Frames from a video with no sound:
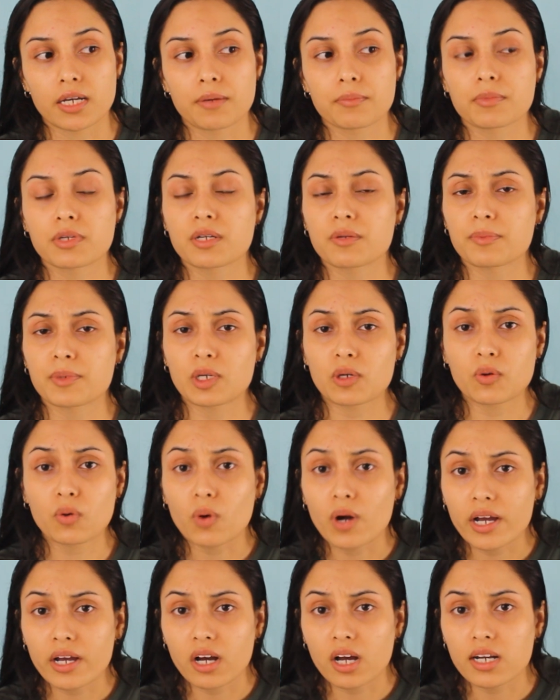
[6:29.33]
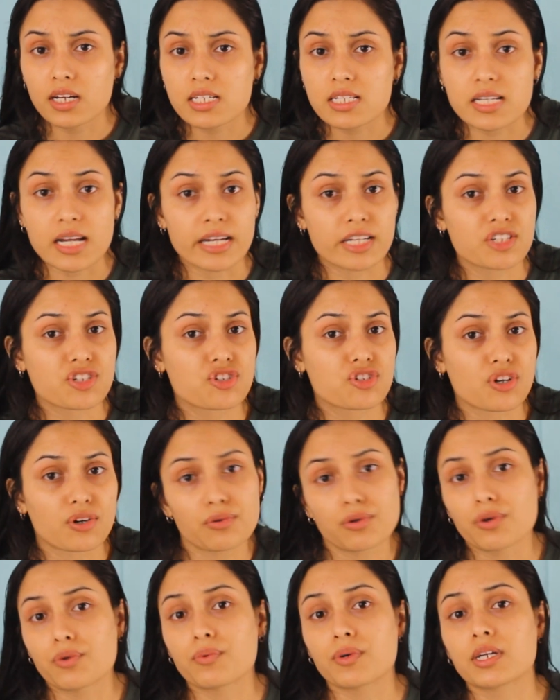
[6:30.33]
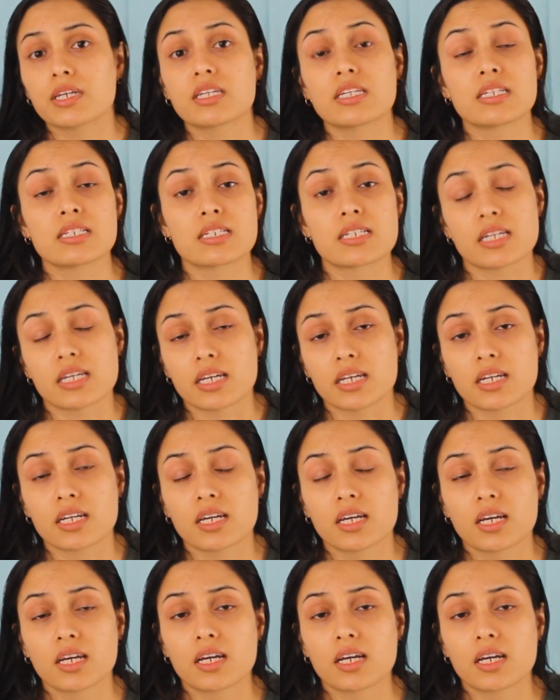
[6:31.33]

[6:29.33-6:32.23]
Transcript: I'm gonna be quite honest, I don't know what he did.